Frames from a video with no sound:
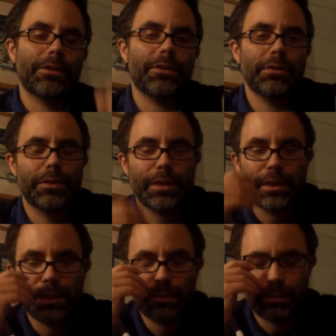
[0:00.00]
So there's
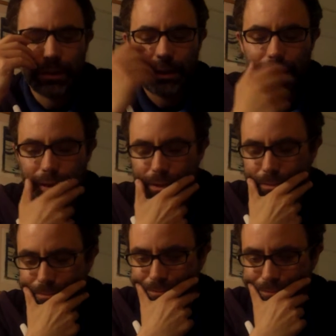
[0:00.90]
not simply,
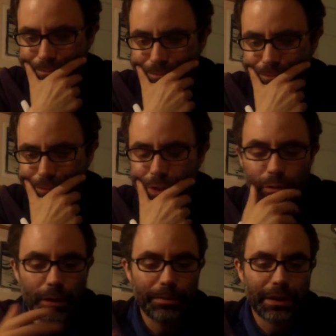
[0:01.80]
well,
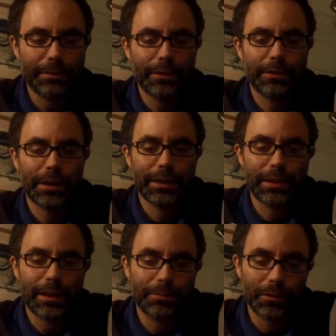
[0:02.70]
let me give you an
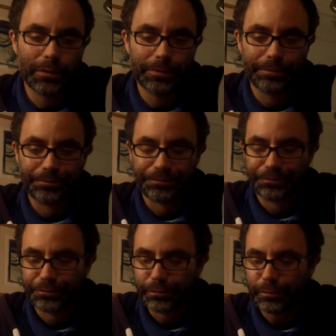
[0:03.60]
example.
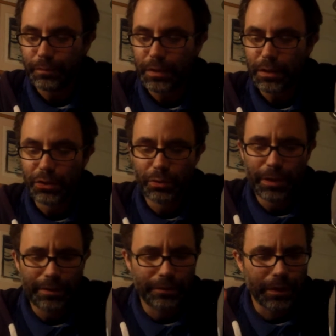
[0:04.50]
So
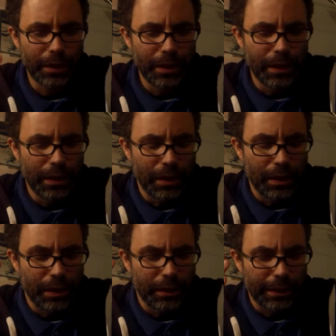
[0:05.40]
we have
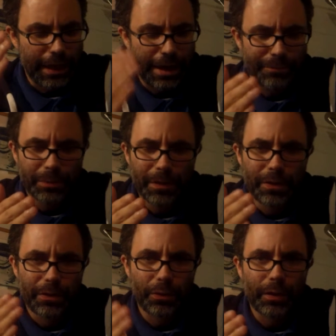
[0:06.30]
like
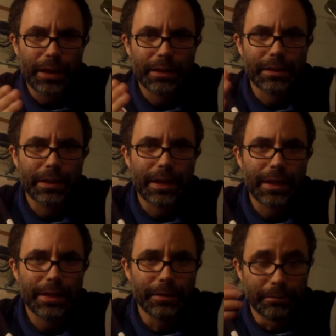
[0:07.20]
abdomen, thorax, and
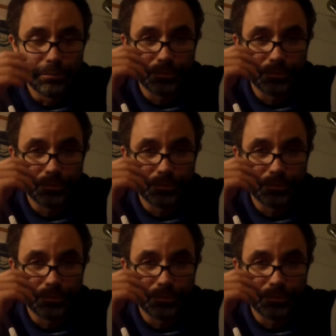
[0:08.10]
head.